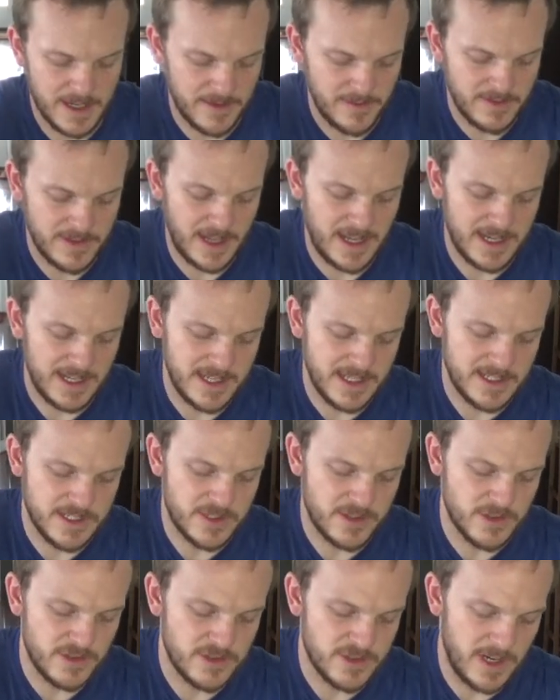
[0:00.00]
and a
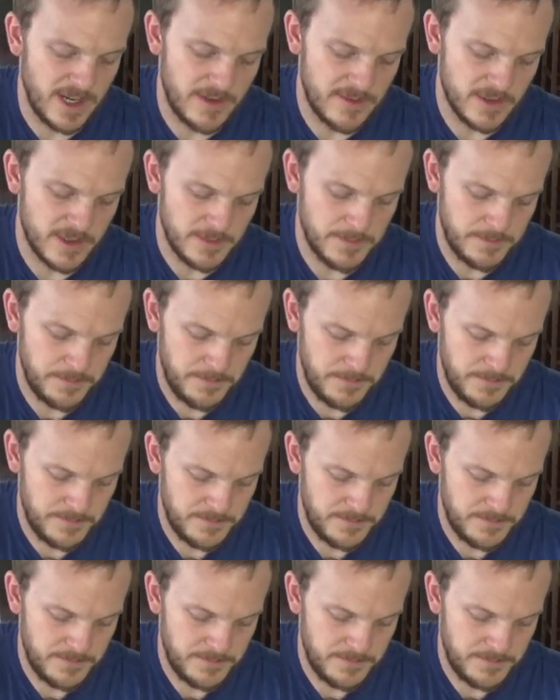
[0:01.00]
flathead screwdriver,